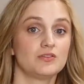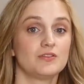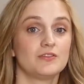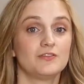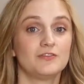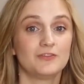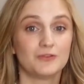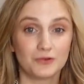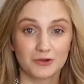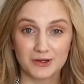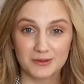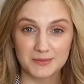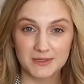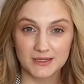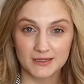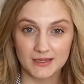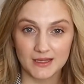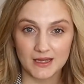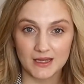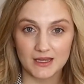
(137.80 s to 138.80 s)
the
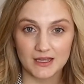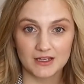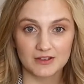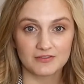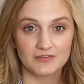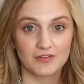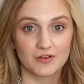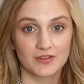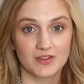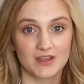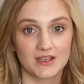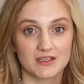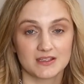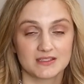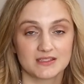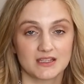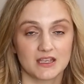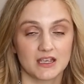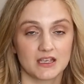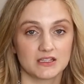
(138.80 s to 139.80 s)
formula for
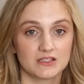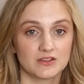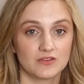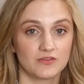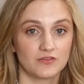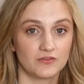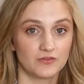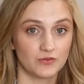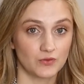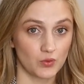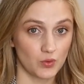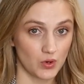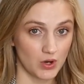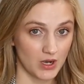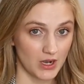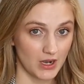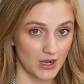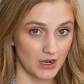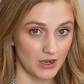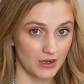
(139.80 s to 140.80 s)
this is
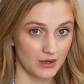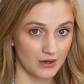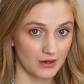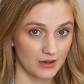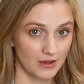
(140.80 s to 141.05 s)
4